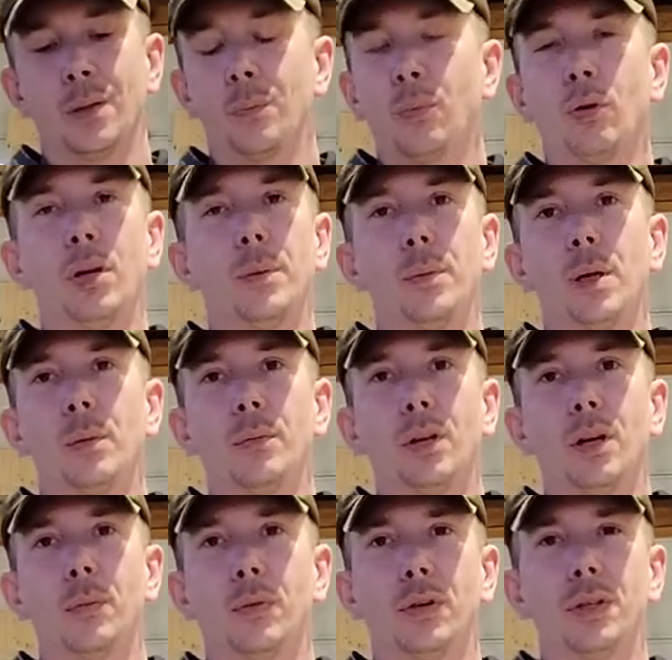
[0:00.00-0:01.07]
premium
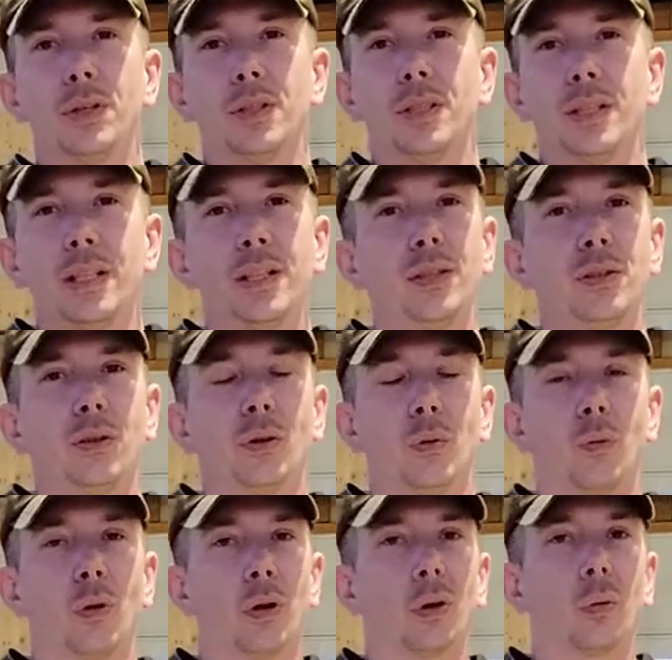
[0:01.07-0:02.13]
lumber. It's just easier to
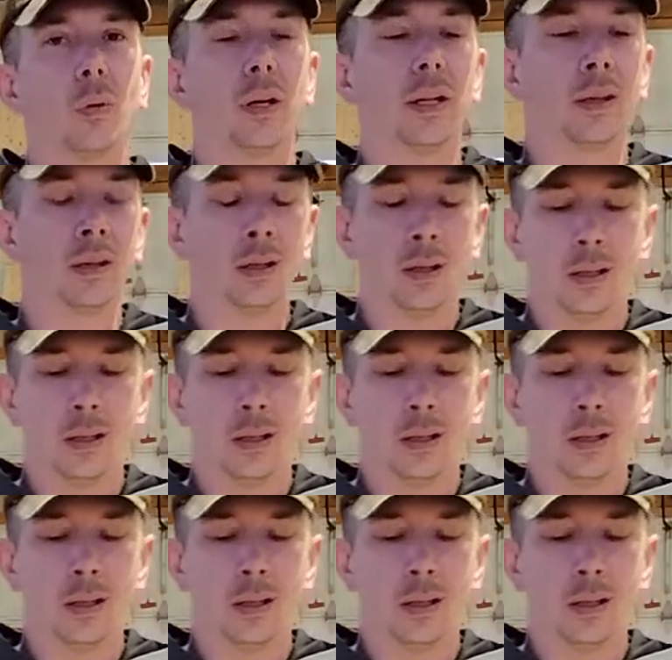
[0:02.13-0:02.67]
work with.